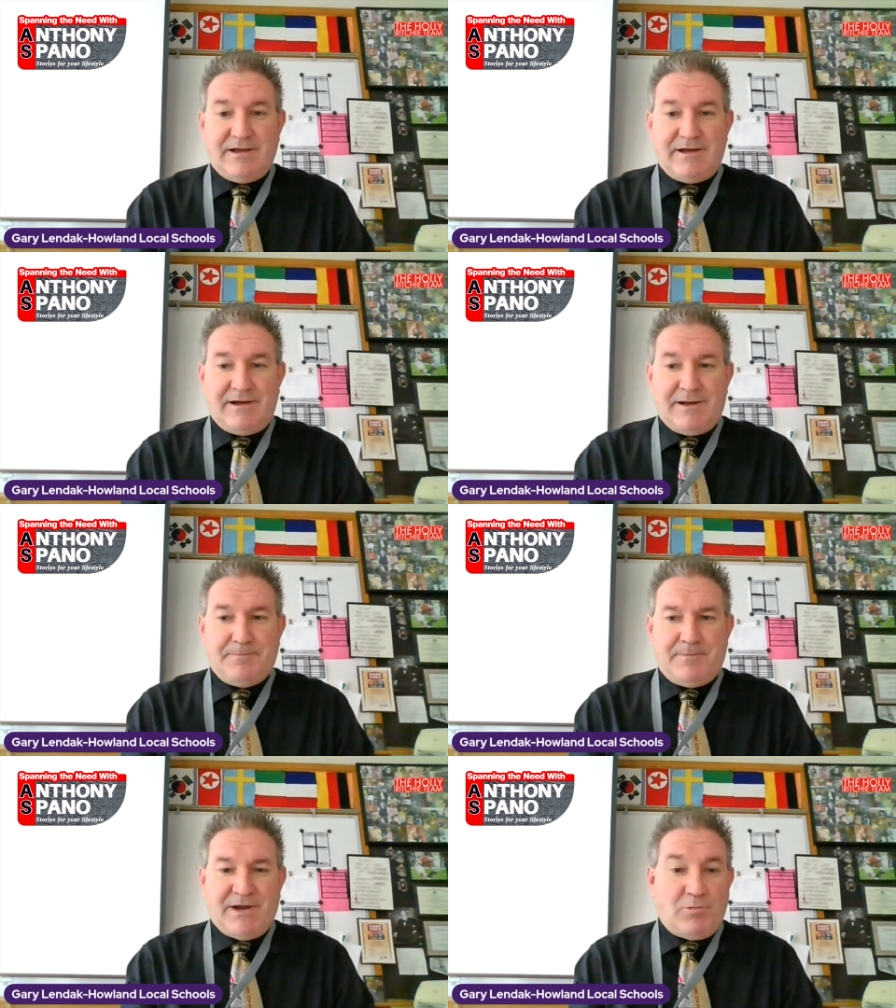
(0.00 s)
Uh,
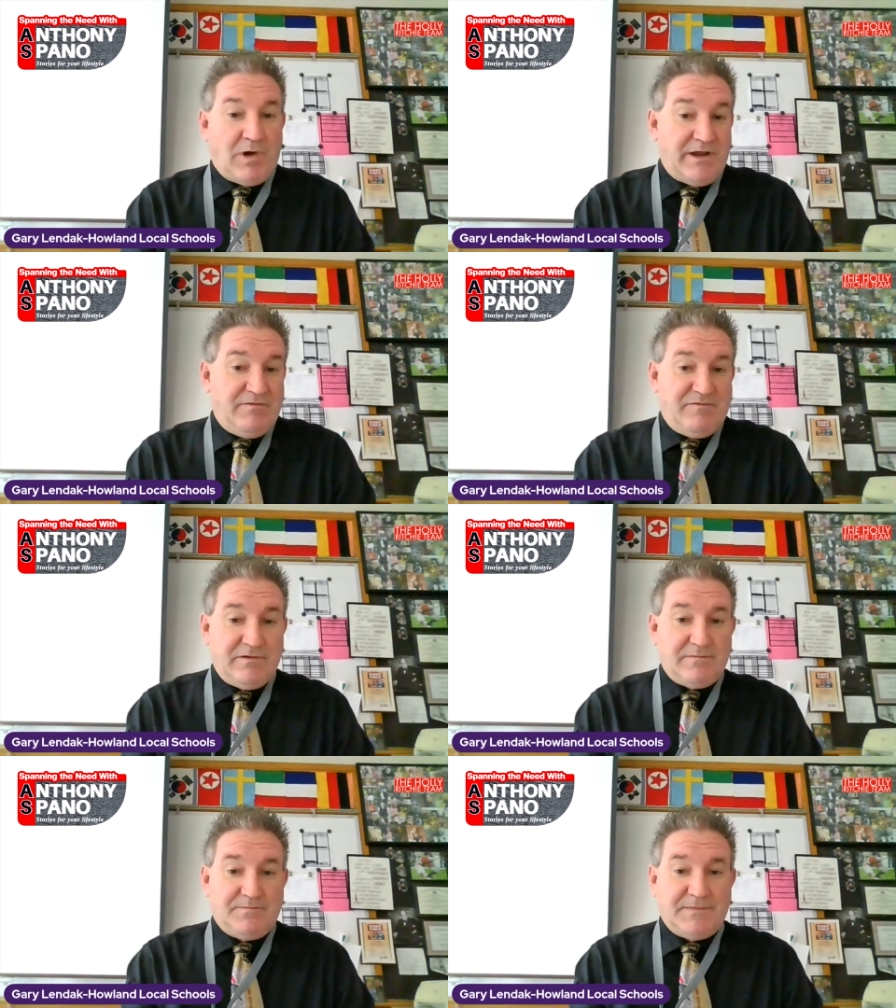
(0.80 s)
my wife,
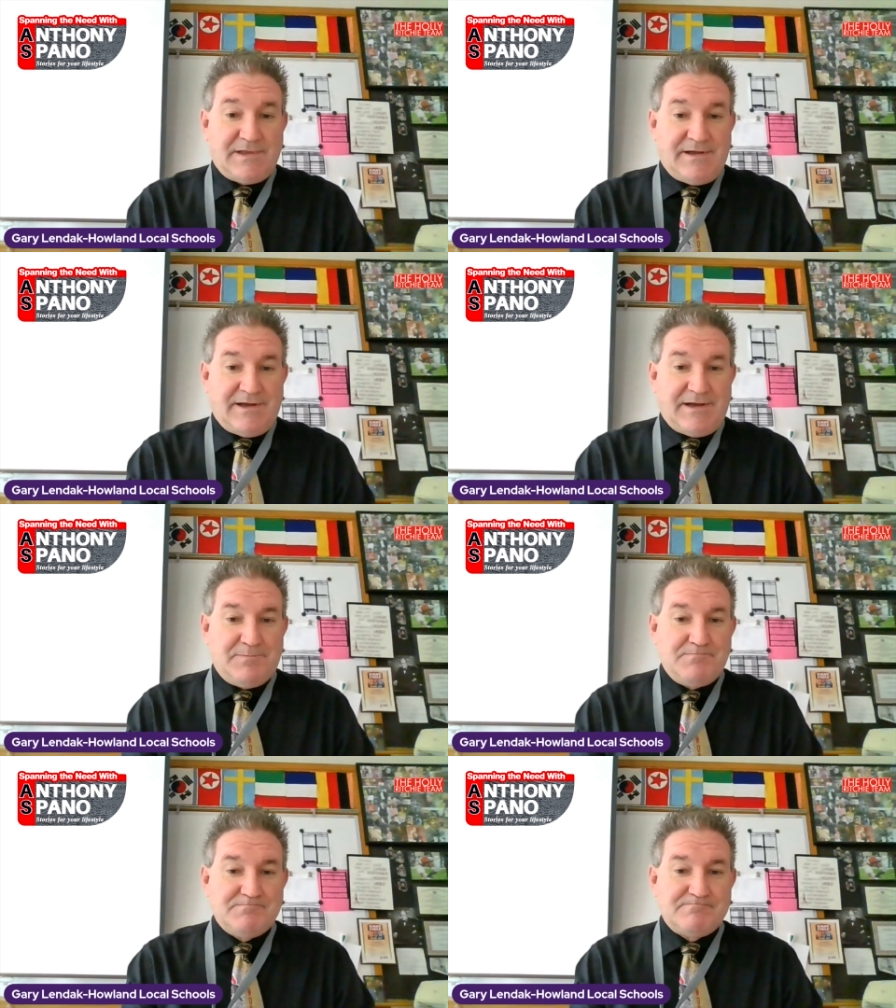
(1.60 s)

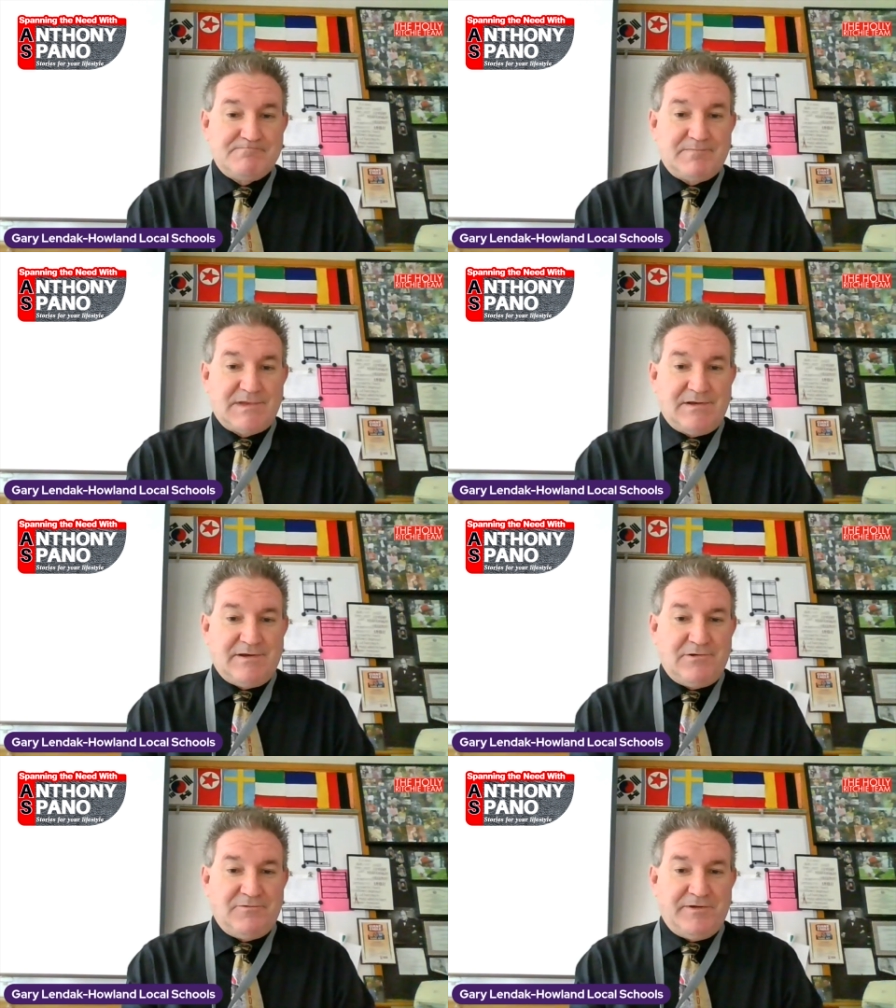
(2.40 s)
um,
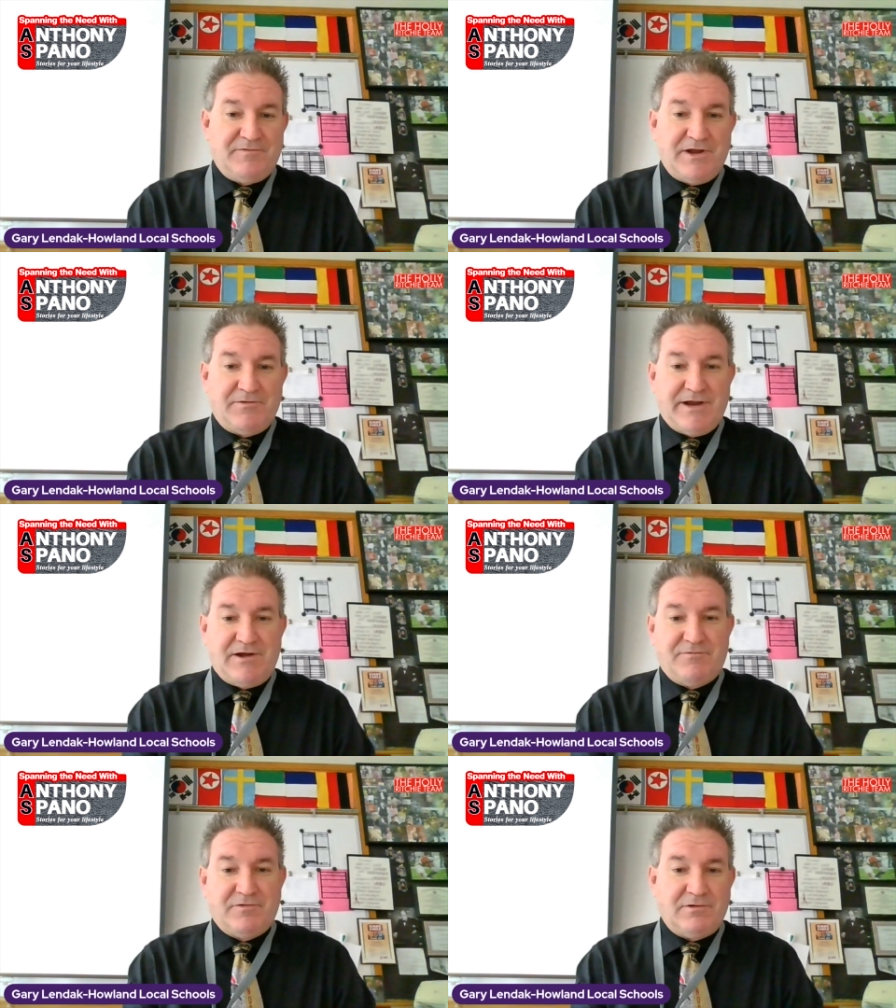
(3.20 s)
who we've known
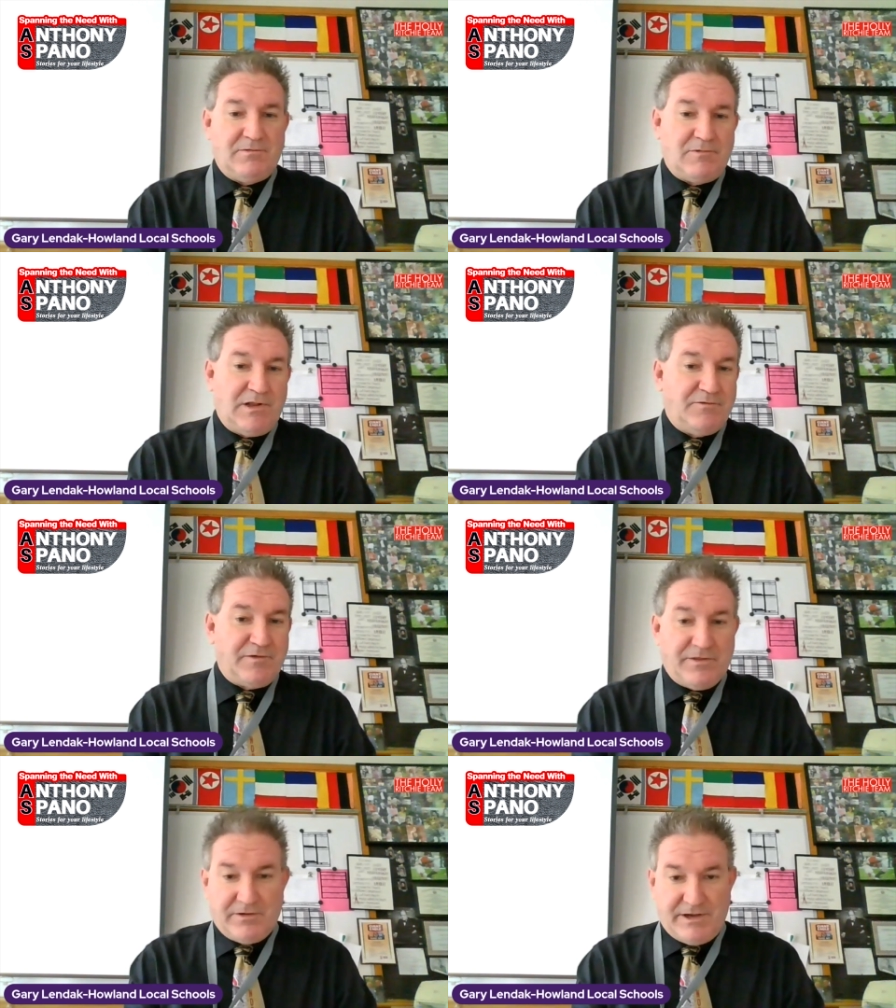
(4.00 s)
now for well over
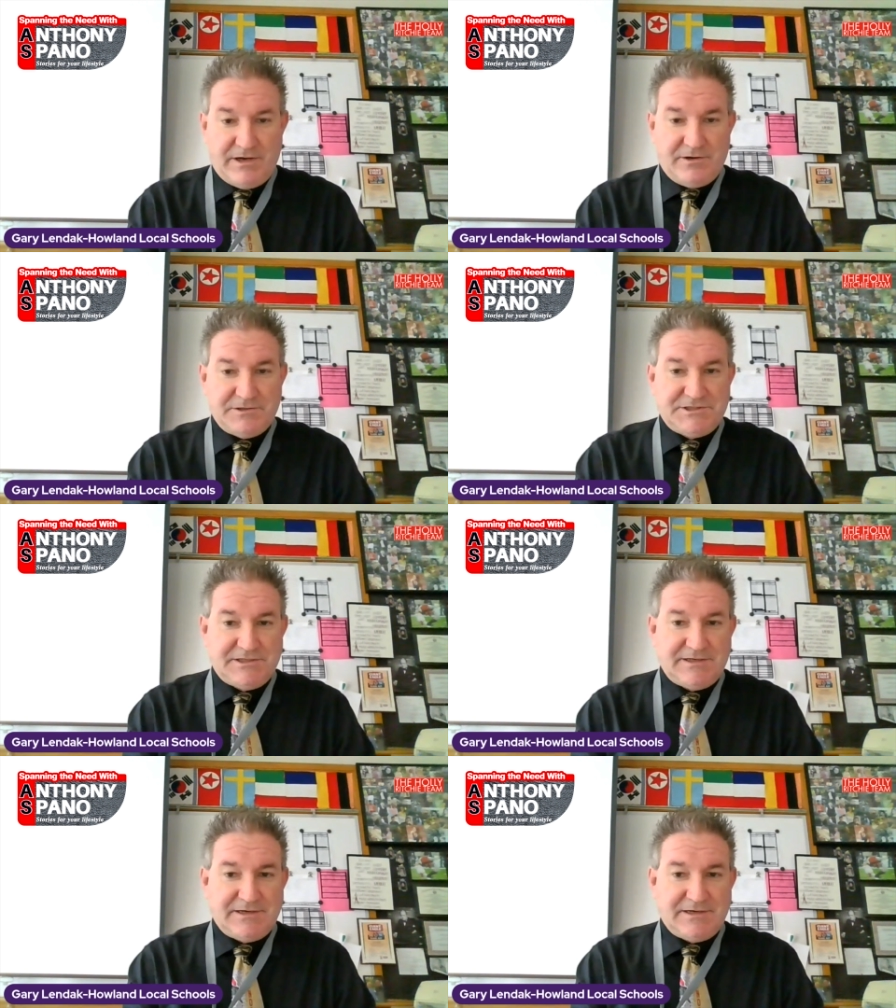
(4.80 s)
30 years,